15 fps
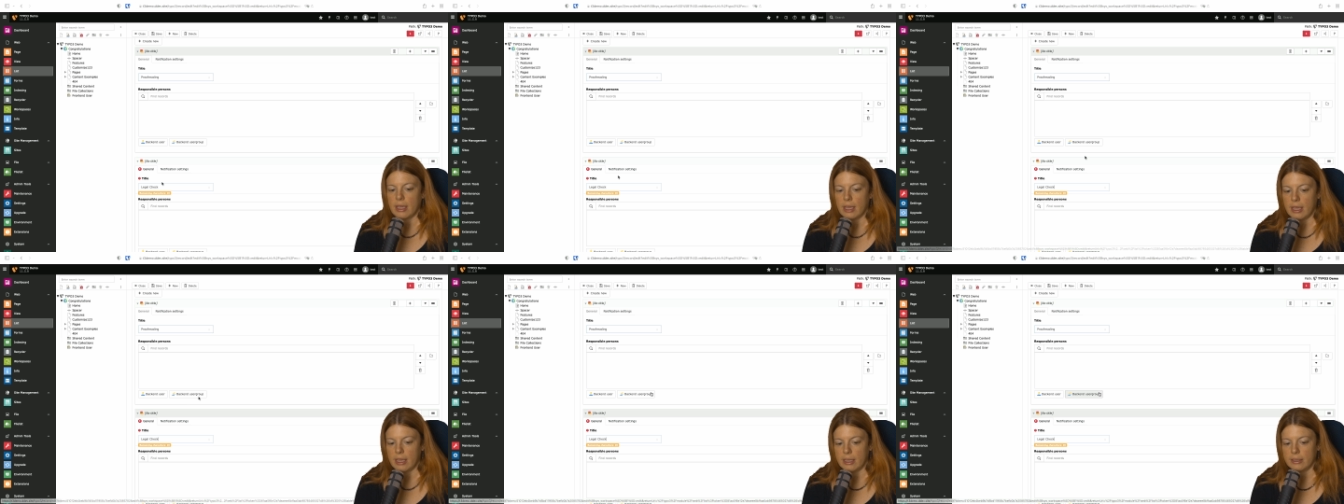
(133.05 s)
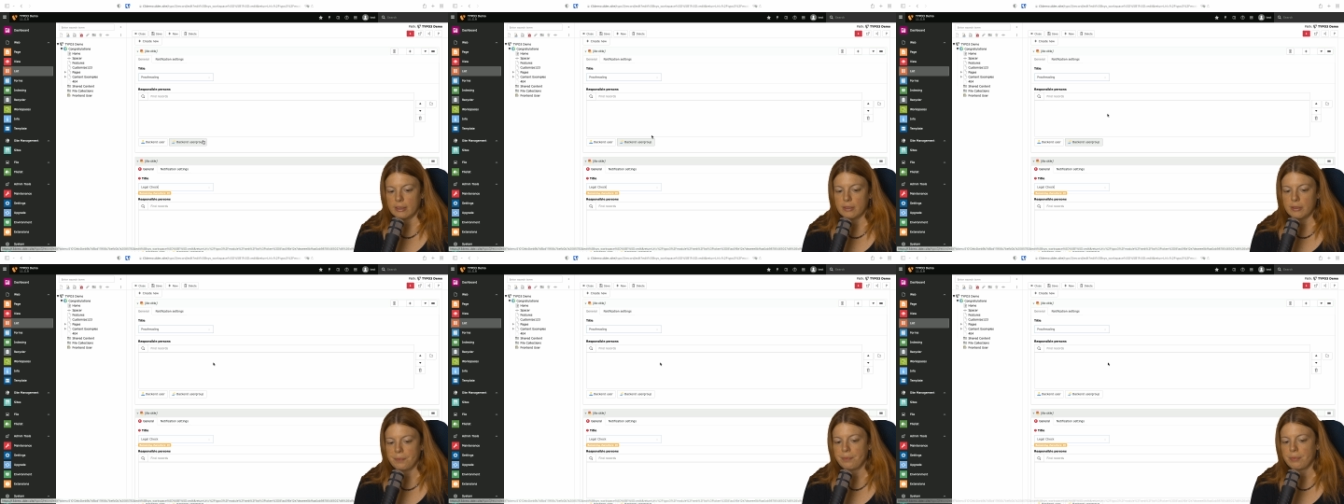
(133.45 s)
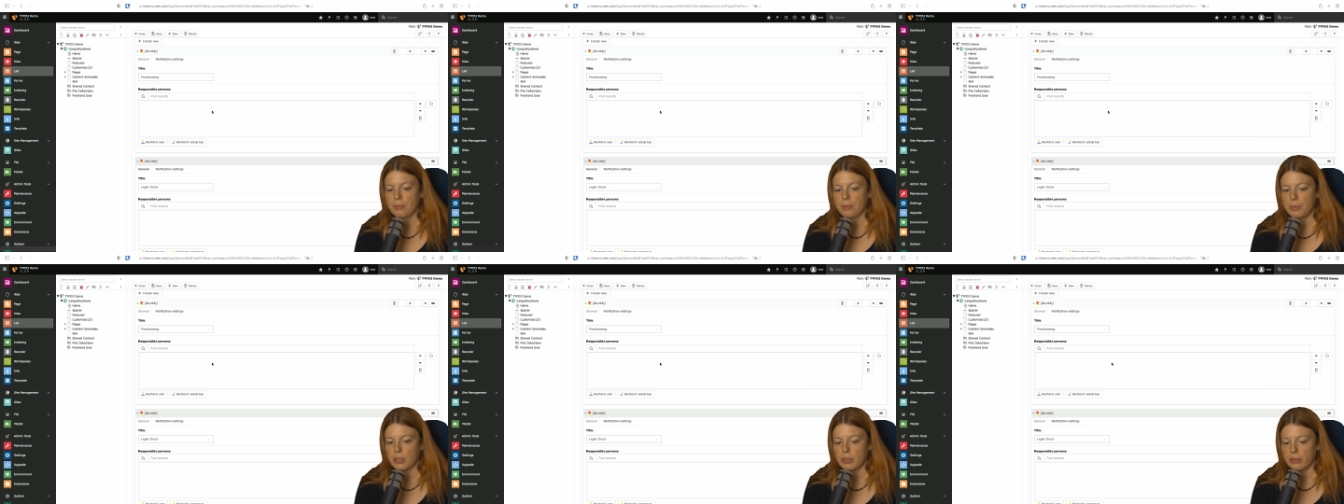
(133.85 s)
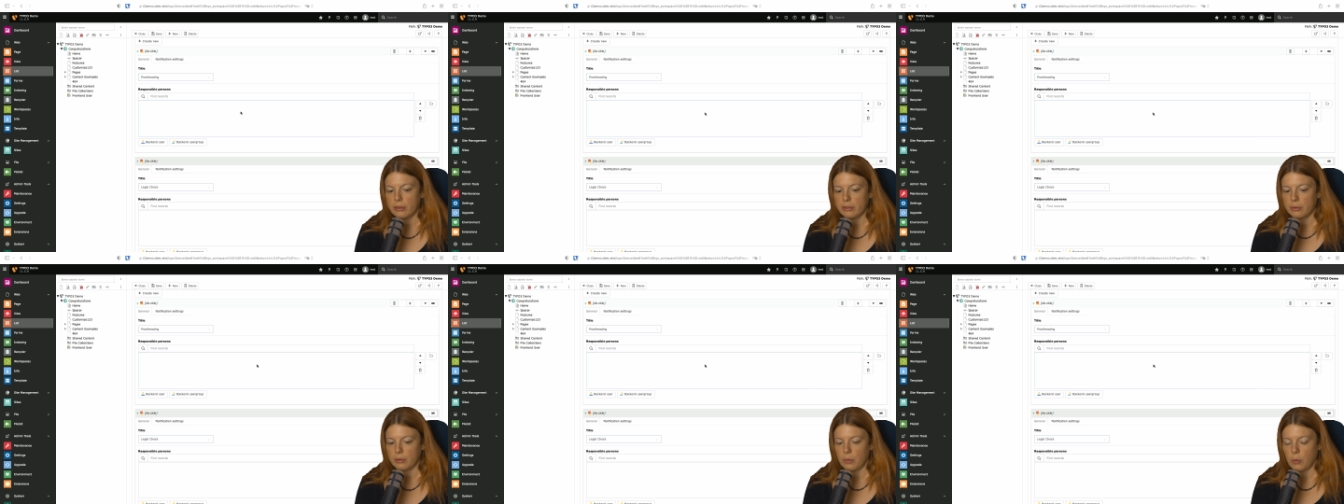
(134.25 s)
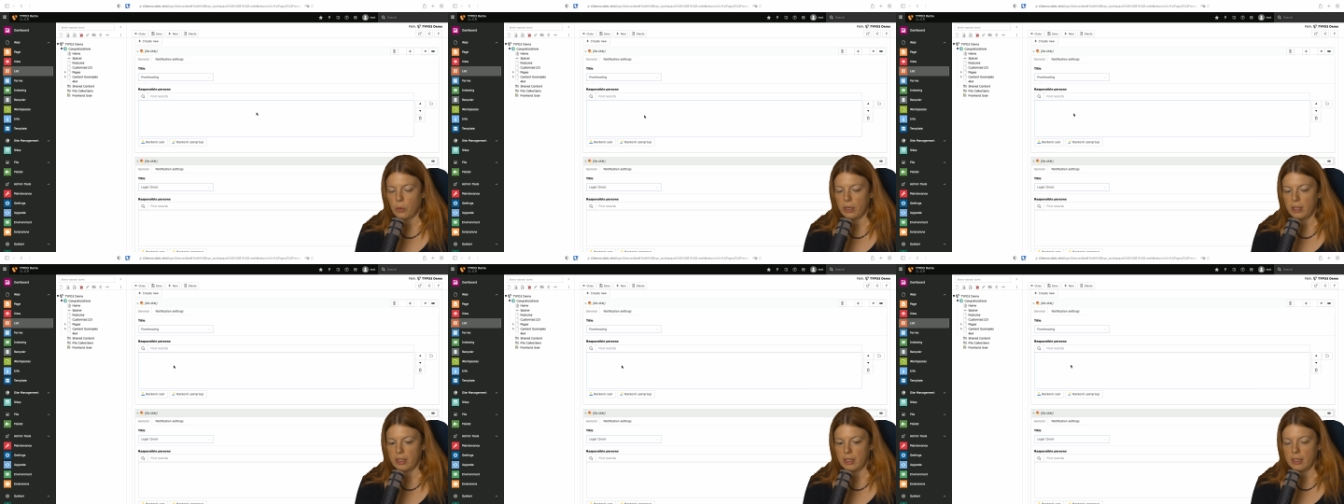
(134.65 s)
And because
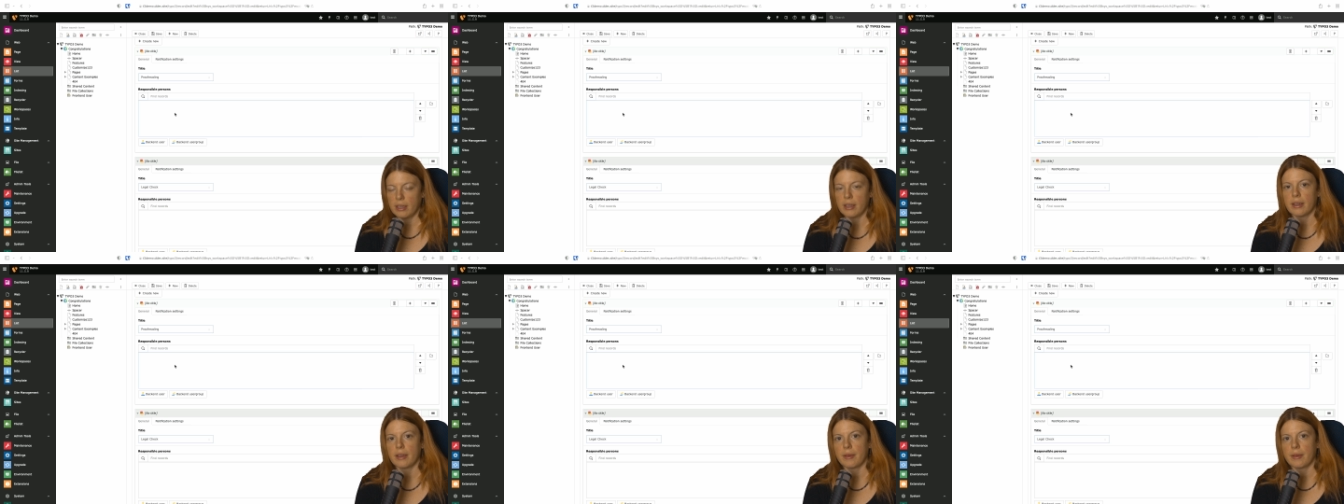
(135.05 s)
we